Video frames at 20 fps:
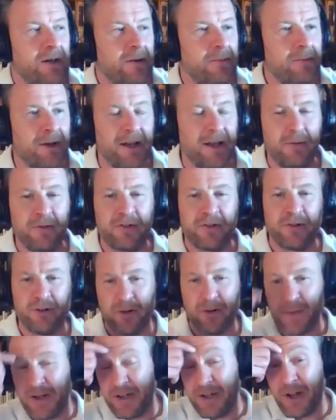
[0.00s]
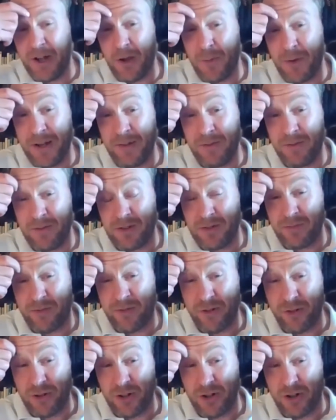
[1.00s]
But he was talking about, when
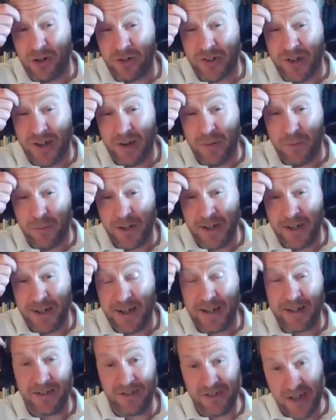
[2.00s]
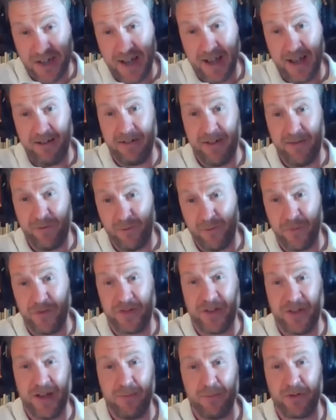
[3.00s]
through the lockdown, when he had his hair, and everyone
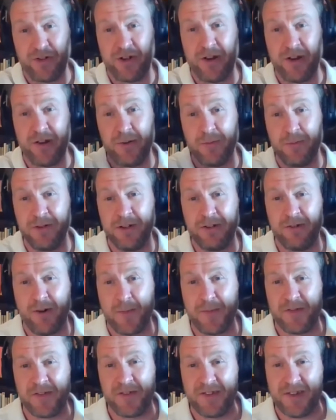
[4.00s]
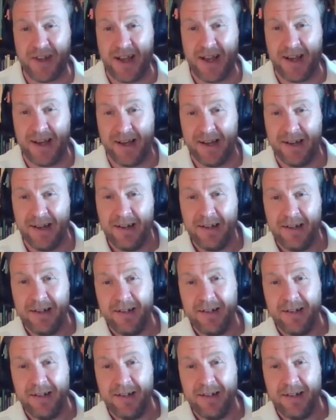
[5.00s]
was saying, "What's going on with Neil Robertson's hair?"